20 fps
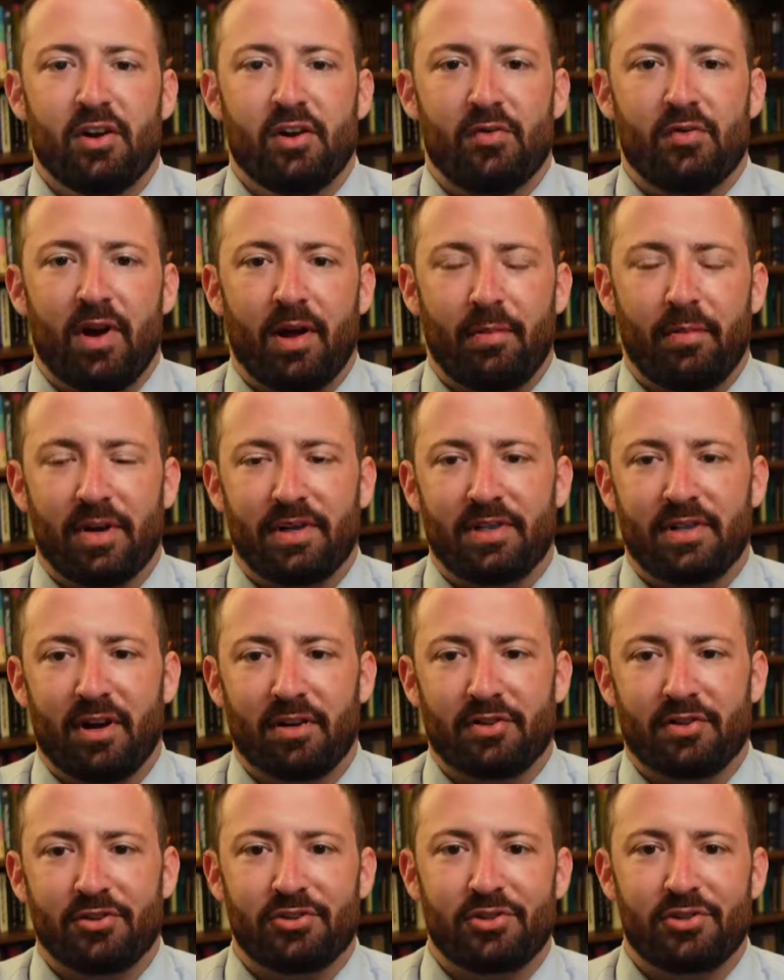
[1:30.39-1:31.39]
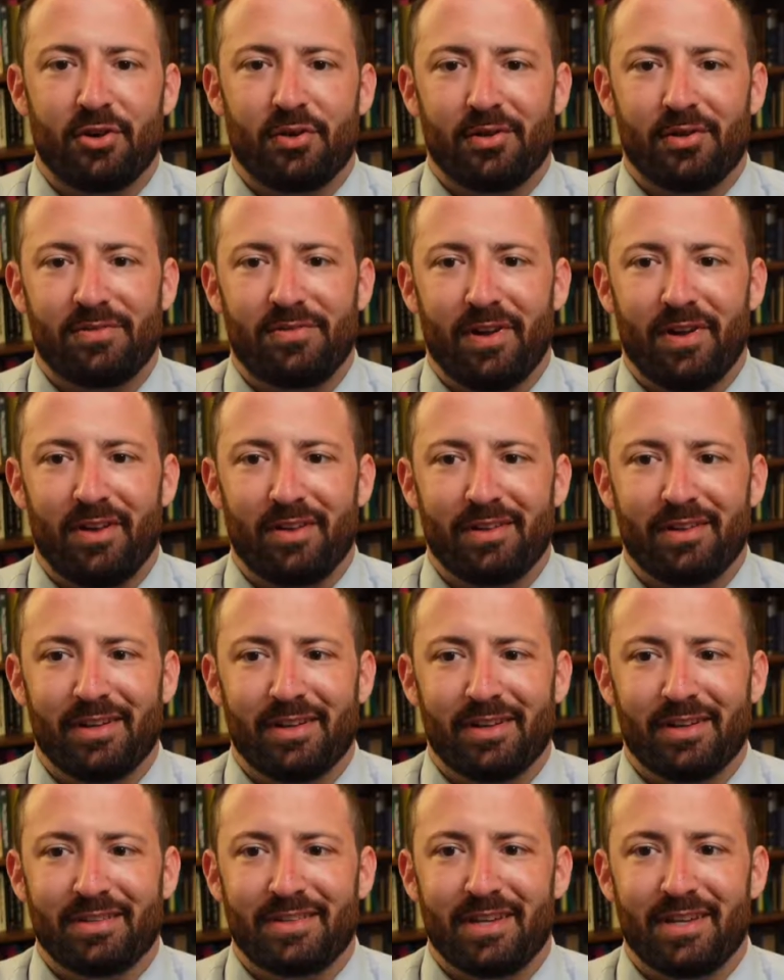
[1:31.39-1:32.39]
Rabbi Dr. Schoenfeld, it
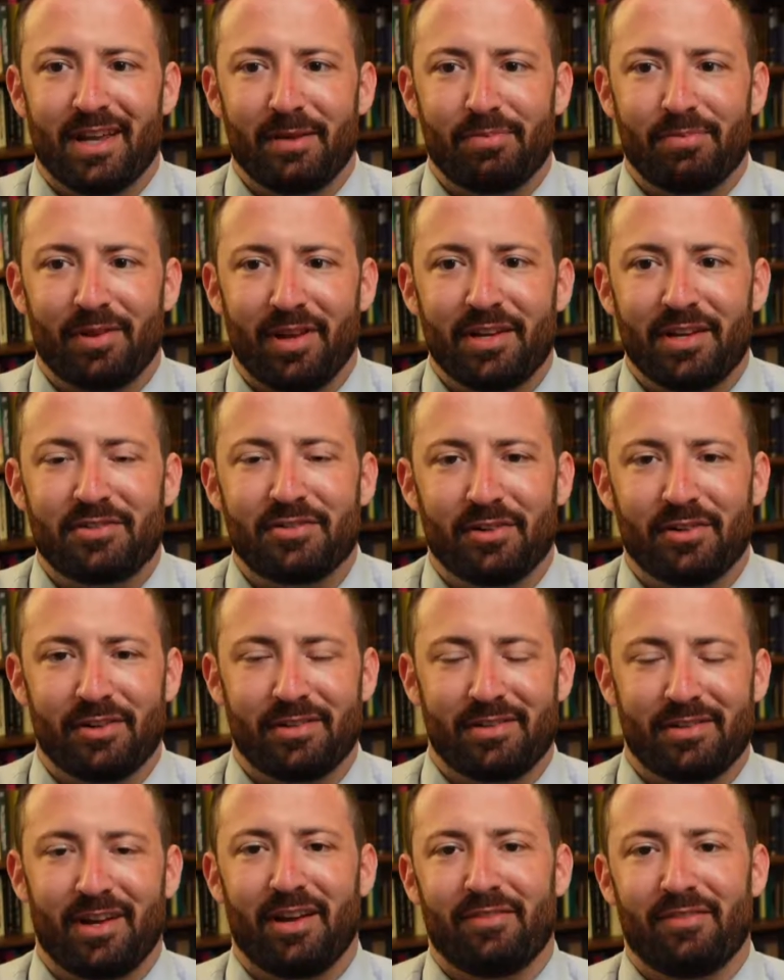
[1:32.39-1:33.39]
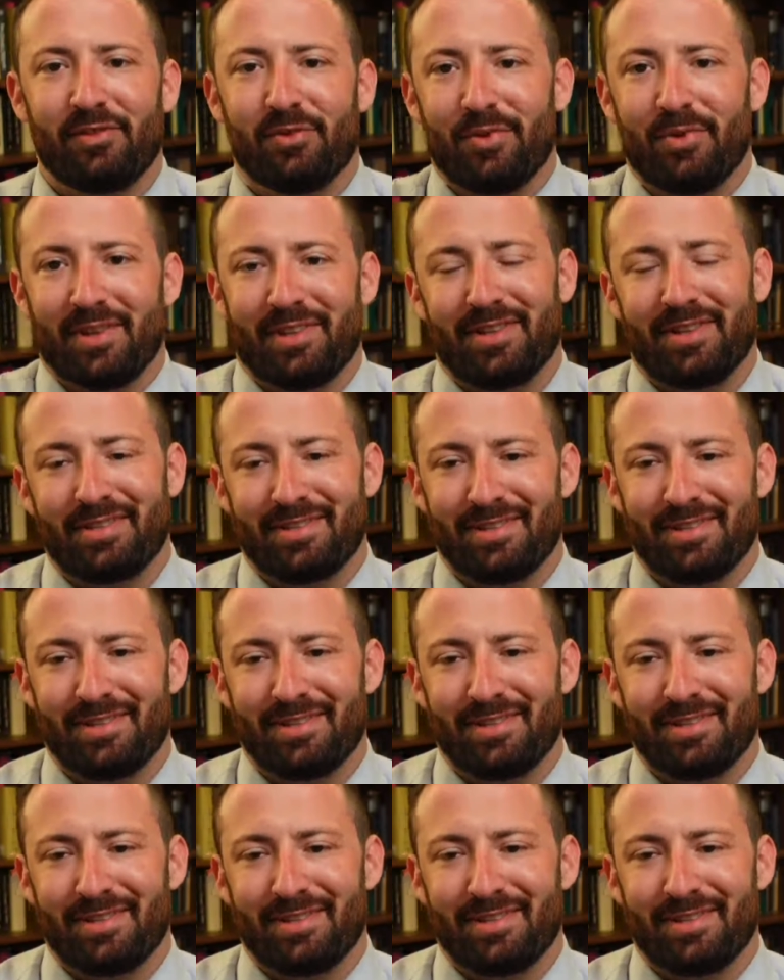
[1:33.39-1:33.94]
is a pleasure to have you with us